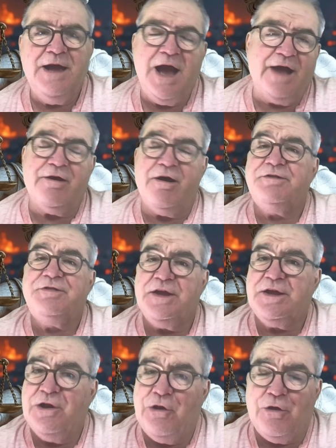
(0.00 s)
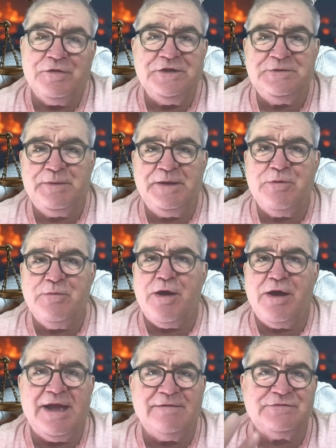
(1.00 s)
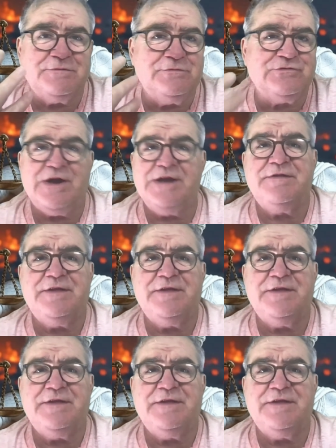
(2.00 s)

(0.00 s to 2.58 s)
And I think a lot of these people might have some great